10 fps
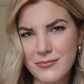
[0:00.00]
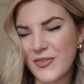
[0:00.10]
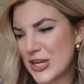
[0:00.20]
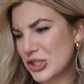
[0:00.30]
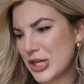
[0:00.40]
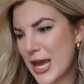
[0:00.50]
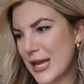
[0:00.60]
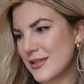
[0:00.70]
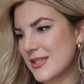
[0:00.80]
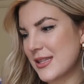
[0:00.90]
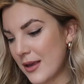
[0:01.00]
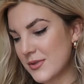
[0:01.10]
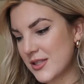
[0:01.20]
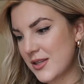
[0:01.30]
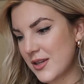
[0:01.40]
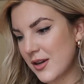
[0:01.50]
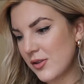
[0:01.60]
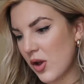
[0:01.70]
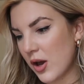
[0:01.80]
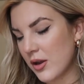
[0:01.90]
fishnets. I'm seeing a
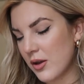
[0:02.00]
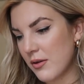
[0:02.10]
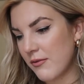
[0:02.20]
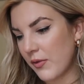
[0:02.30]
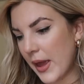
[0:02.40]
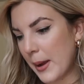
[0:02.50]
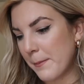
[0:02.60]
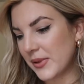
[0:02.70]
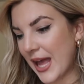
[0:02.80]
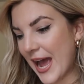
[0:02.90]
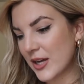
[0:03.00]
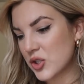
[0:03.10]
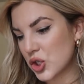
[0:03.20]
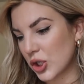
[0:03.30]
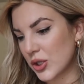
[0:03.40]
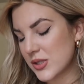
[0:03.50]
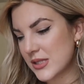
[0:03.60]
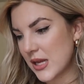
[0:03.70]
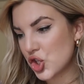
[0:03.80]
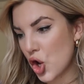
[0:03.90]
lot of like black
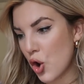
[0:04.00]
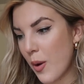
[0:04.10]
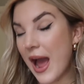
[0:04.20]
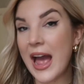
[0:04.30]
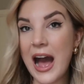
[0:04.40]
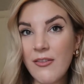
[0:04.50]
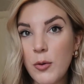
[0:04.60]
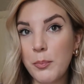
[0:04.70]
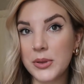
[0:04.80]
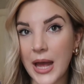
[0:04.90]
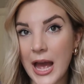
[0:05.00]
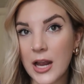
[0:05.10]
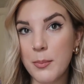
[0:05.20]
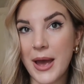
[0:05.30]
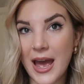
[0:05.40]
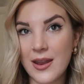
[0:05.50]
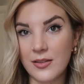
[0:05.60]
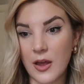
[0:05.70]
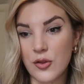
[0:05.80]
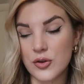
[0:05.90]
skirts. So I have a black
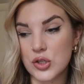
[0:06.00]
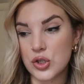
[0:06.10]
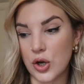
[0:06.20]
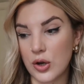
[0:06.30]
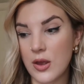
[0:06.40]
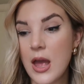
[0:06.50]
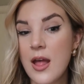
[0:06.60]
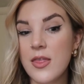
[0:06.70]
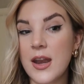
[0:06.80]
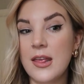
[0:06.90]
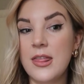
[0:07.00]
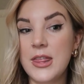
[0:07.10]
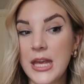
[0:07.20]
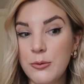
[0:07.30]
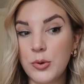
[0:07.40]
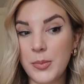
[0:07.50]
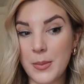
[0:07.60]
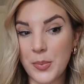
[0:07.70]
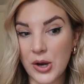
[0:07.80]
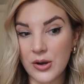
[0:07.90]
patent leather skirt that I think will
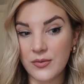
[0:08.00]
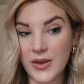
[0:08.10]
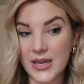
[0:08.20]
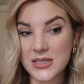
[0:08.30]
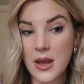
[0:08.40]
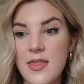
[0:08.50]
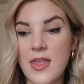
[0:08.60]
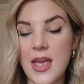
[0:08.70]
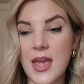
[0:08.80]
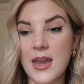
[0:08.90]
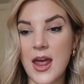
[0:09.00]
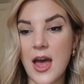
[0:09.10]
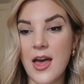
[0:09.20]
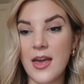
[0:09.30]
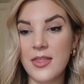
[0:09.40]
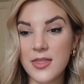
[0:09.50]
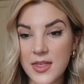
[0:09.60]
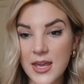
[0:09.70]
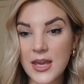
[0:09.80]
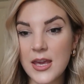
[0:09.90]
be perfect. And then I
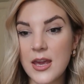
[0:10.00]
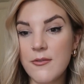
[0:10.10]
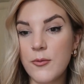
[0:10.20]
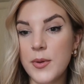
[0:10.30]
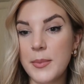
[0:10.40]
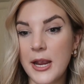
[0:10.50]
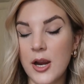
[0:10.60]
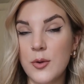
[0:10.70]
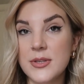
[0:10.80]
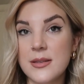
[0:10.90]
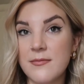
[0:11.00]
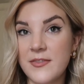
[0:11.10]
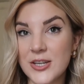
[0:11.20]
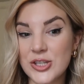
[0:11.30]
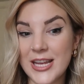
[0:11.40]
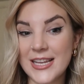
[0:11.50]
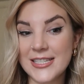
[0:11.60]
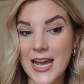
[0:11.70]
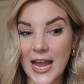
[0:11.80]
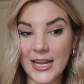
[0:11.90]
think if we pair it with some fishnet
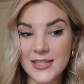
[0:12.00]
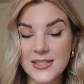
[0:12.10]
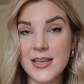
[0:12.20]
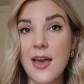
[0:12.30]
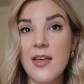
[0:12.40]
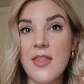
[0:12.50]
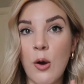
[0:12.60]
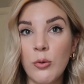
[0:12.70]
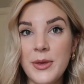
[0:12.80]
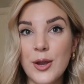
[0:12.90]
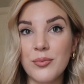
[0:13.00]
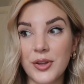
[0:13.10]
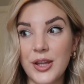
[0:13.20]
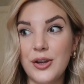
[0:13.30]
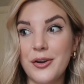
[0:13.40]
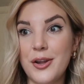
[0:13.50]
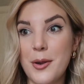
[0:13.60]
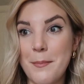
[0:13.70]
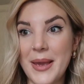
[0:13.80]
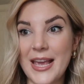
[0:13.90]
tights, that will be a really
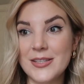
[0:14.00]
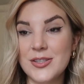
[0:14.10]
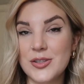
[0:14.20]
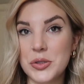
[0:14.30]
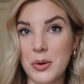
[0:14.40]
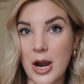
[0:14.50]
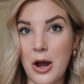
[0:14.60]
good base to our